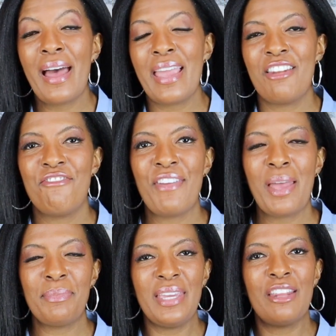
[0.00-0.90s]
and
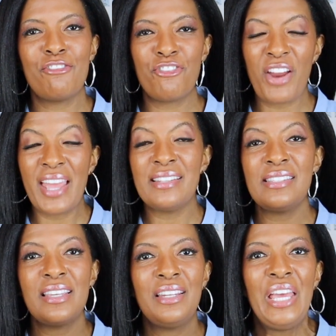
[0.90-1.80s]
family and
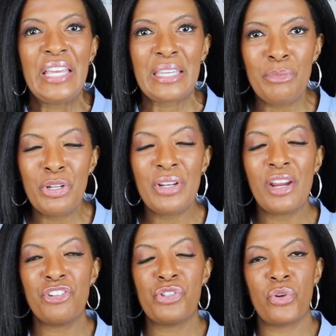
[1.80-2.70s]
friends and community
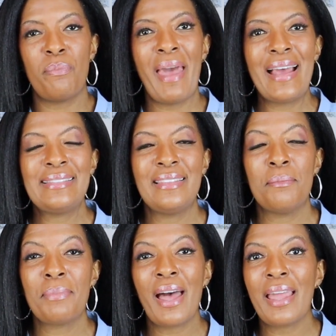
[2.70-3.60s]
are just sort of passing
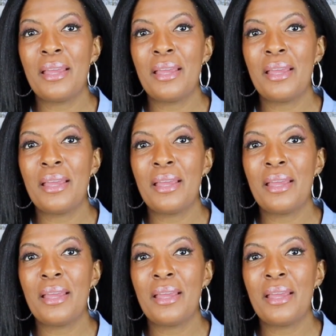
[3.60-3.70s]
them by,